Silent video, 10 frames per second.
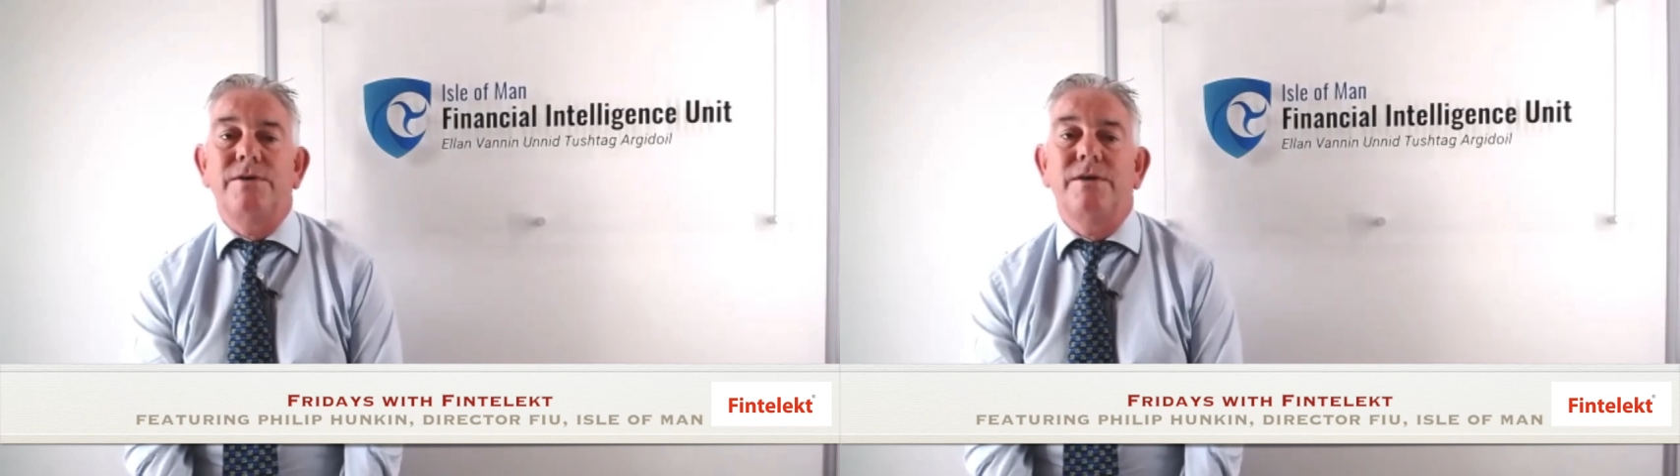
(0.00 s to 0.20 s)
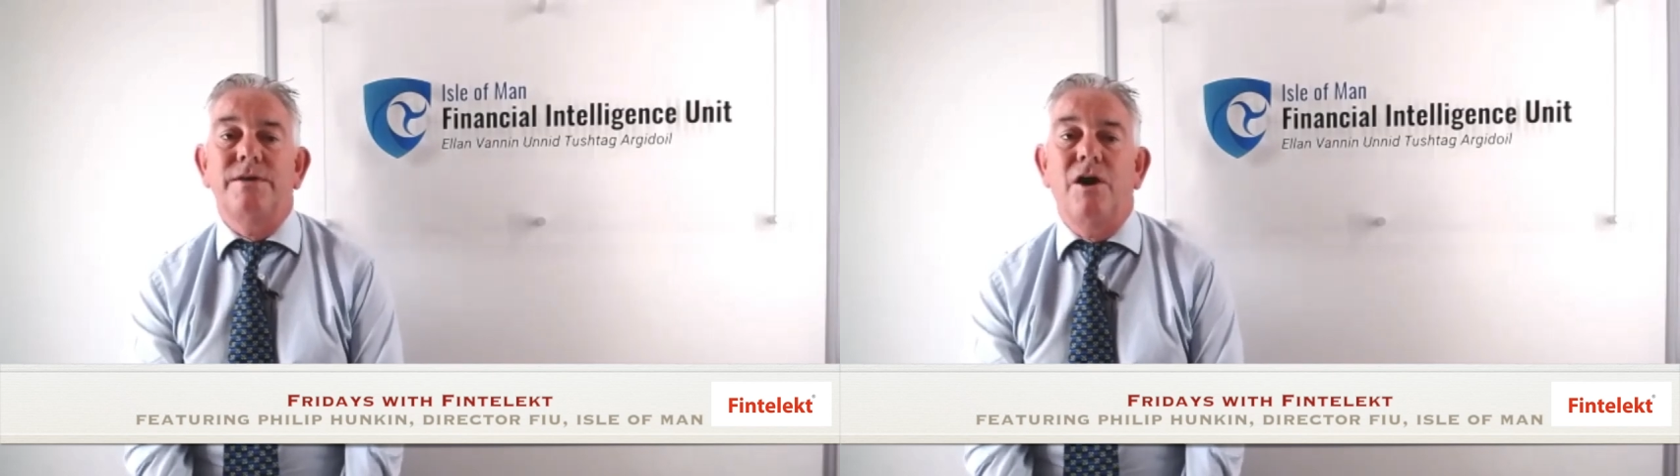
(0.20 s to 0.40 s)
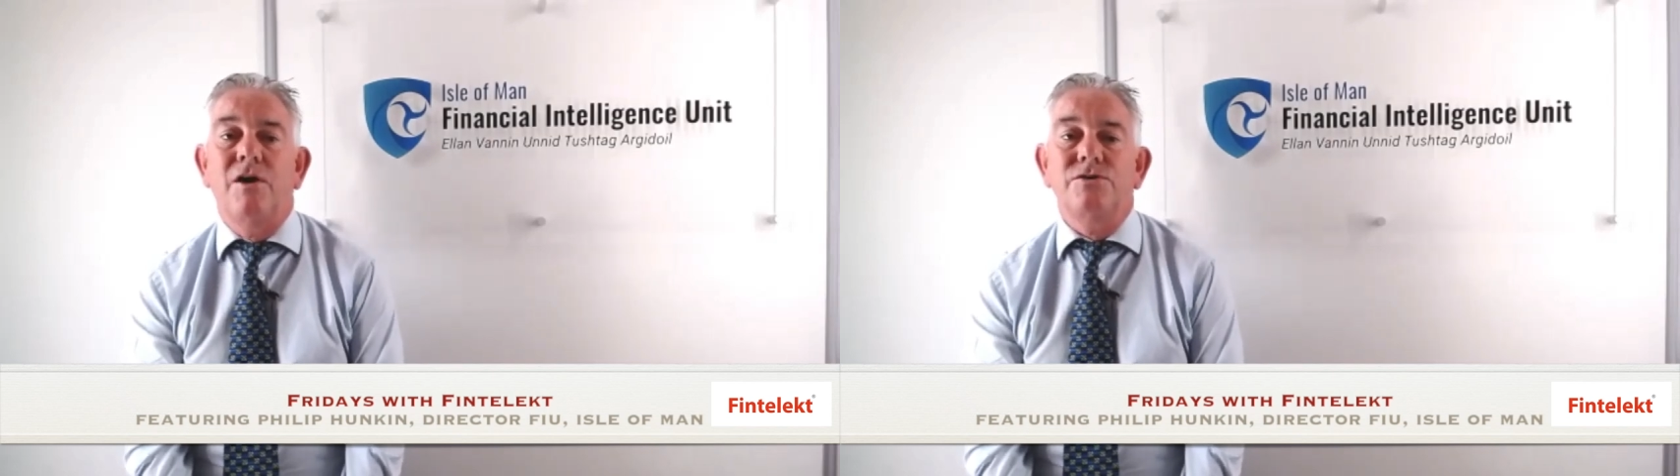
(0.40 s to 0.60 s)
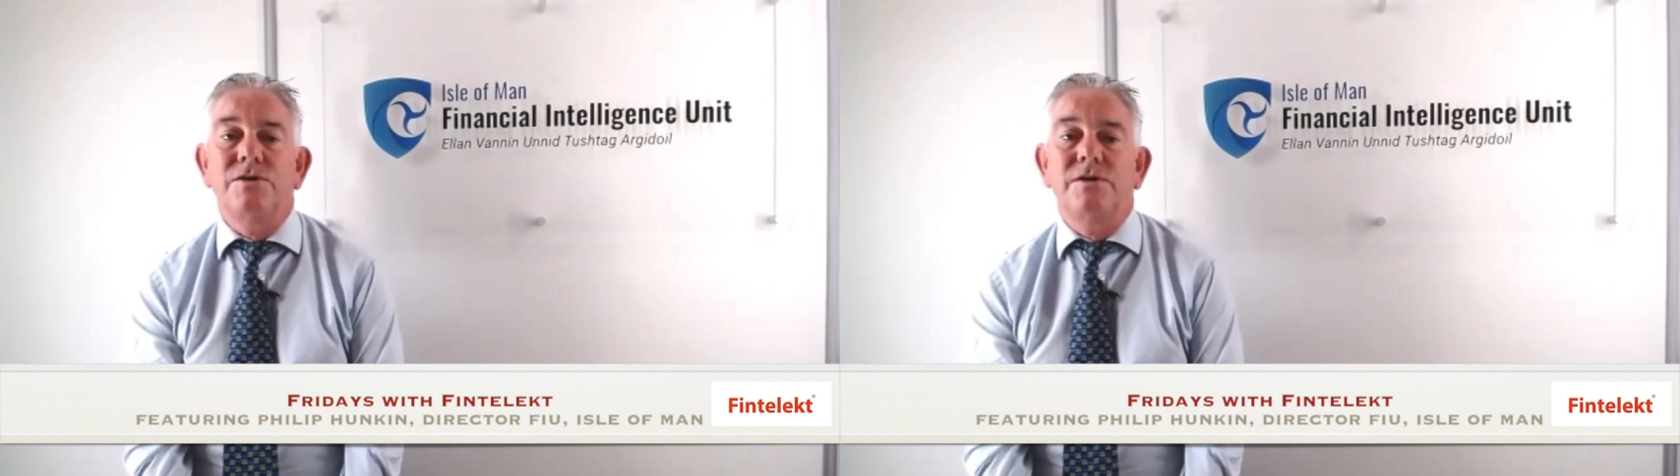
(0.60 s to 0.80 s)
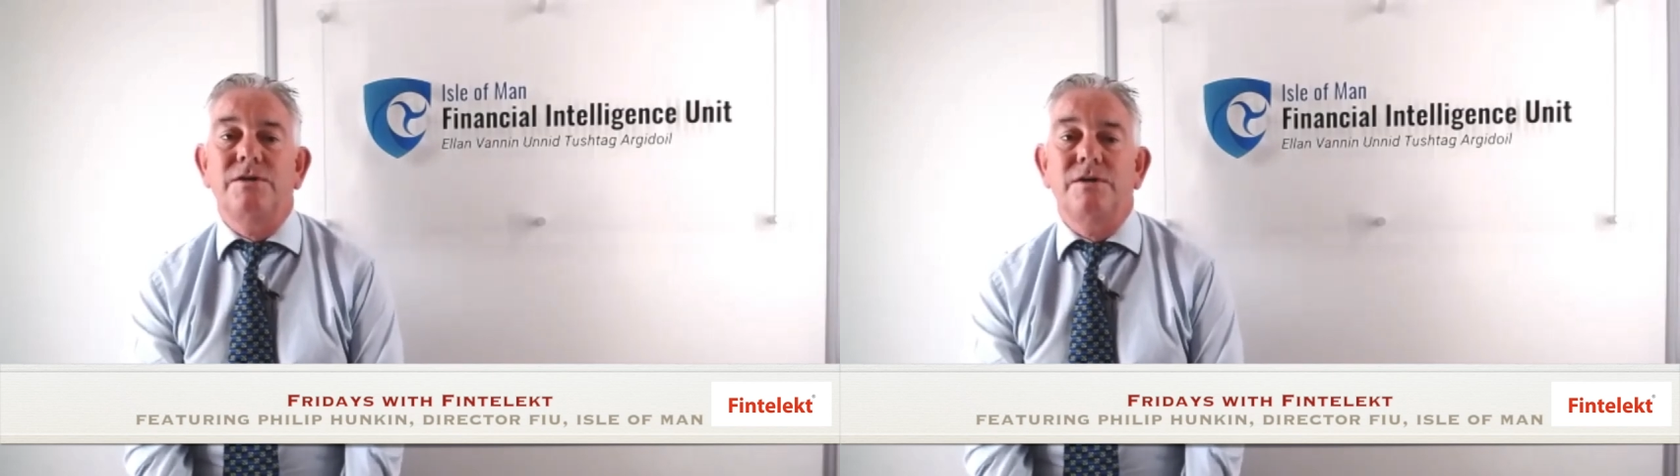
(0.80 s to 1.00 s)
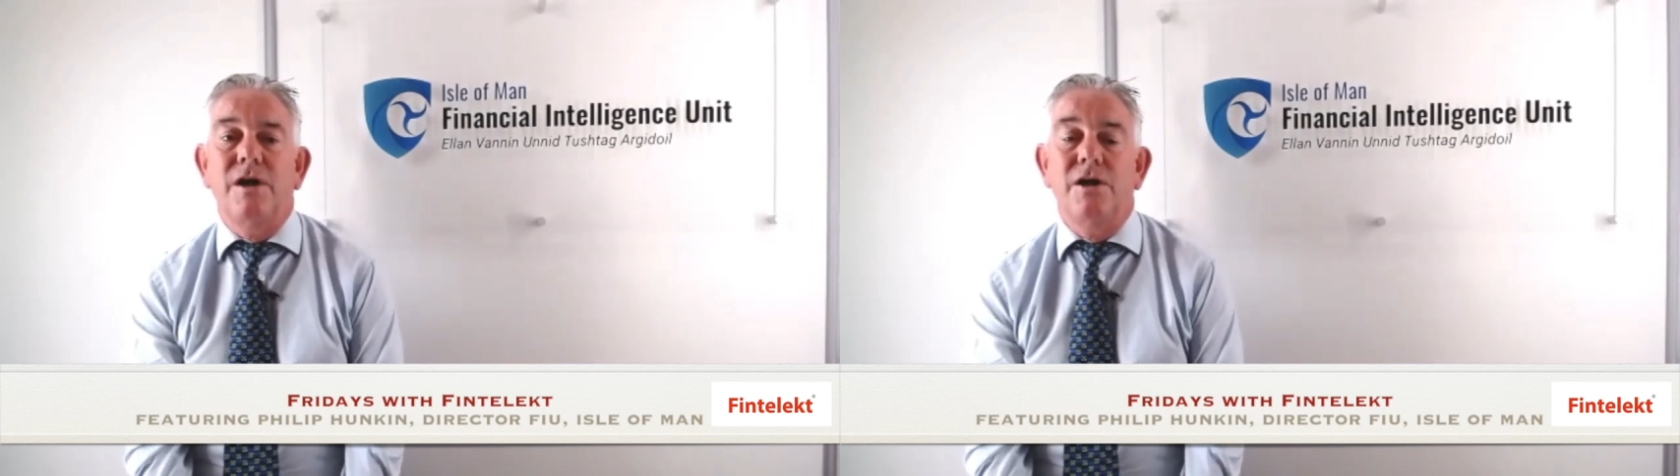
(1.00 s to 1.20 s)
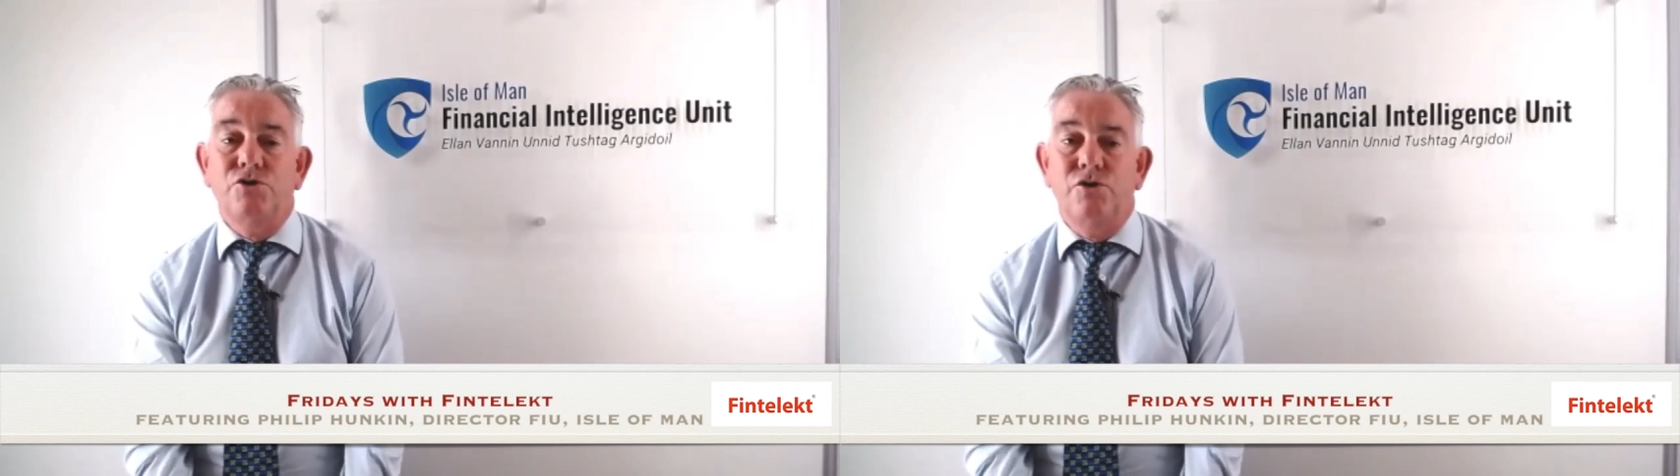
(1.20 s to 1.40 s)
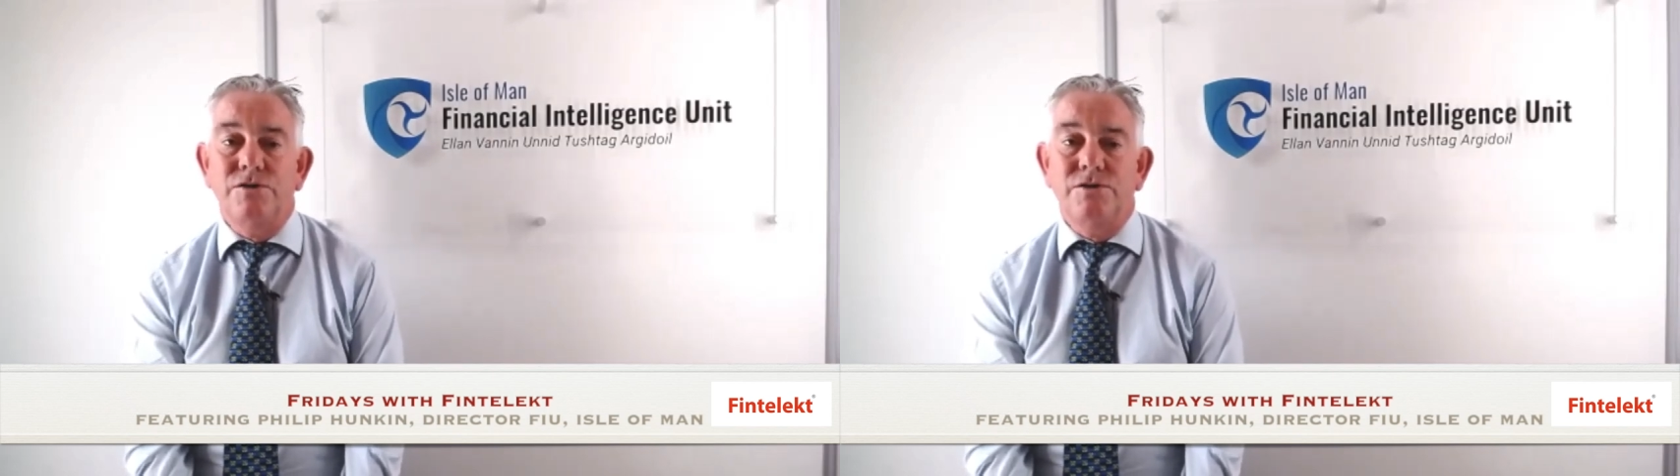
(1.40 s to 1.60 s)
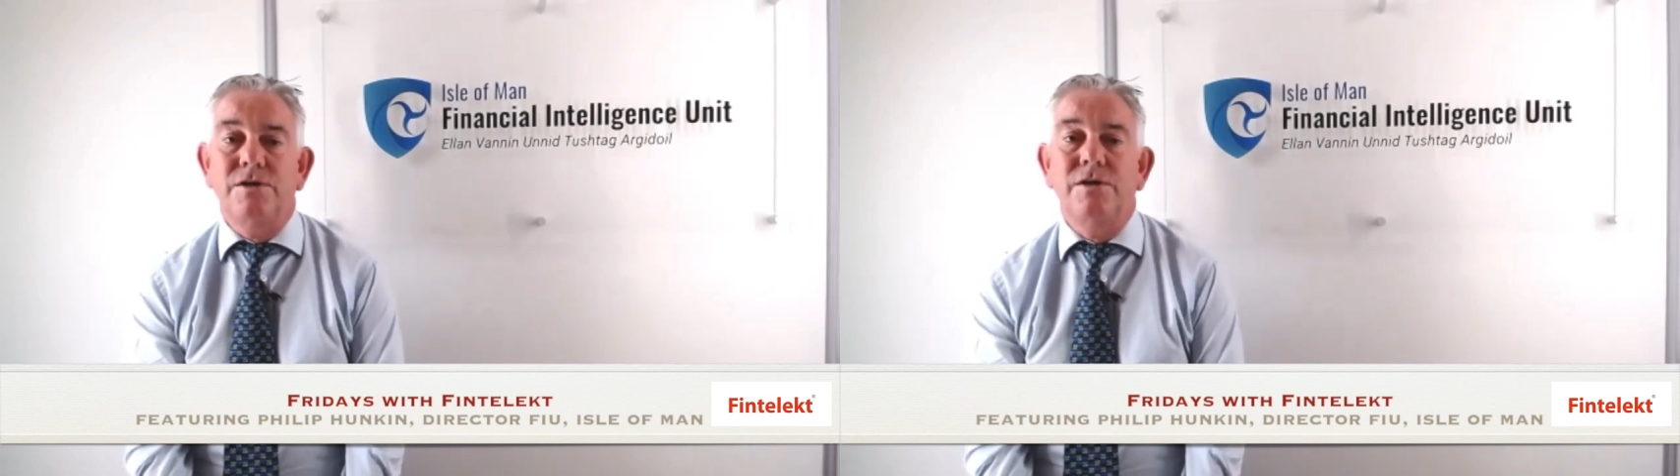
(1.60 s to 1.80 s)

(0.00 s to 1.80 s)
enhancing trust